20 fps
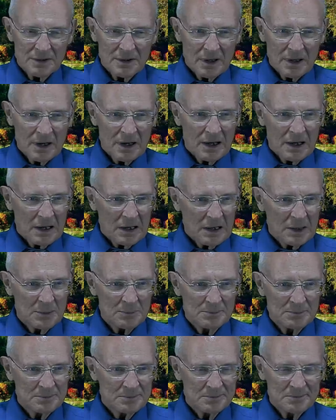
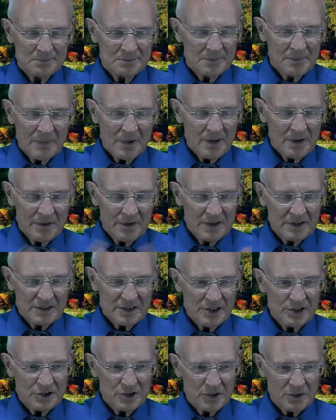um, this
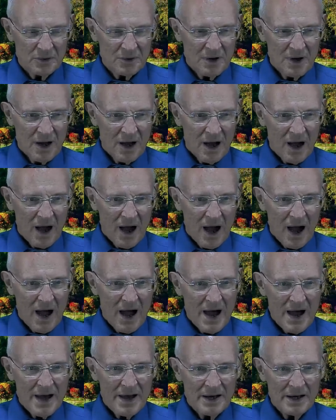issue.
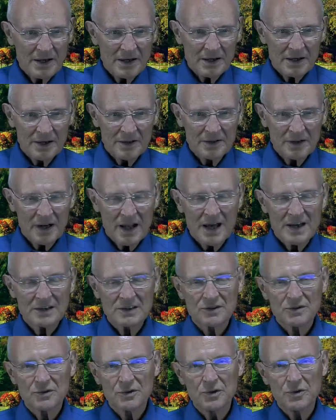I, in the
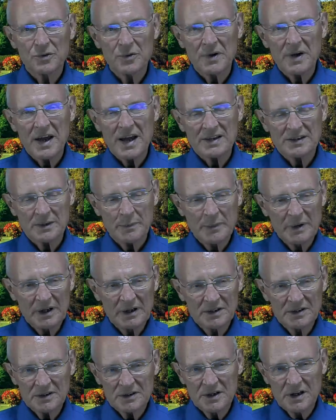last two, three days, have been
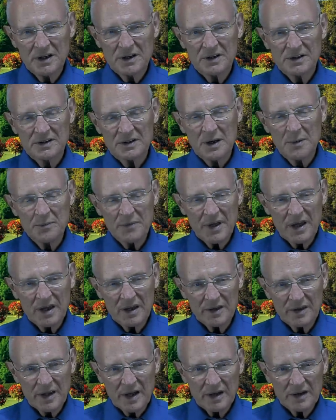listening to
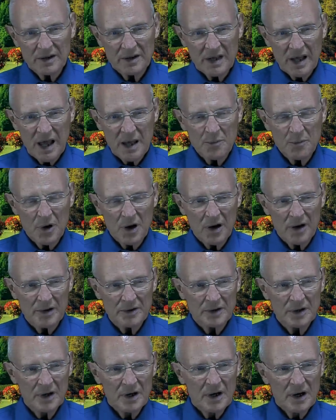something that came
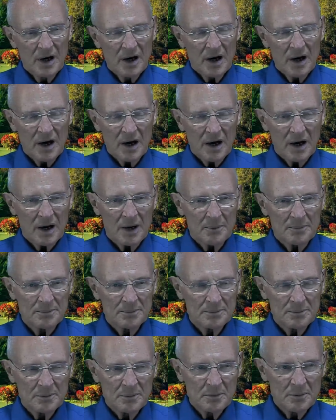on
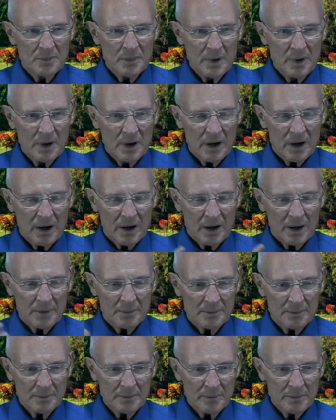um,
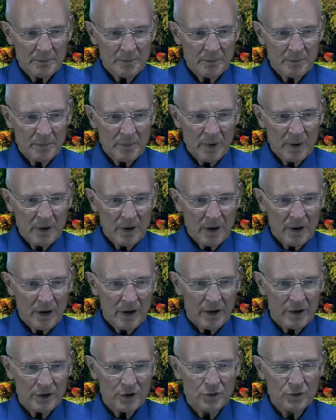um, a
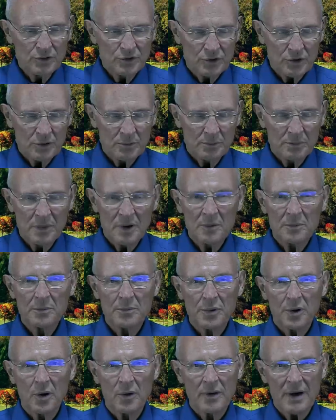YouTube
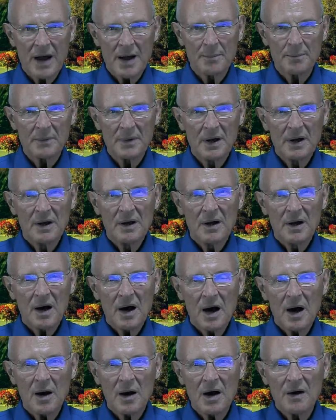program
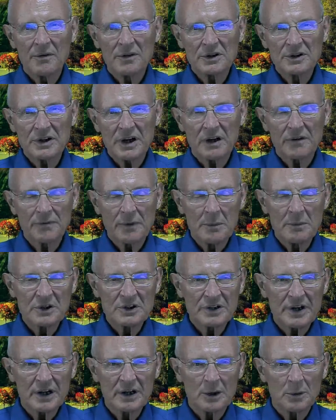uh, of a gen- from a
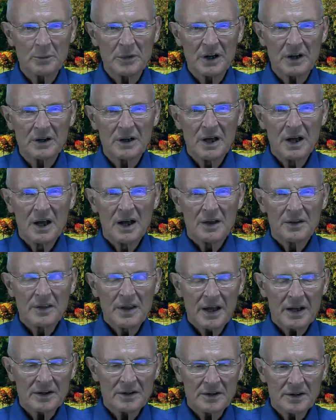gentleman
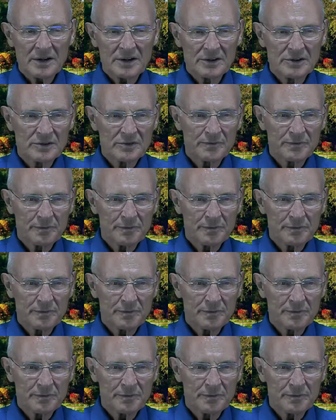that is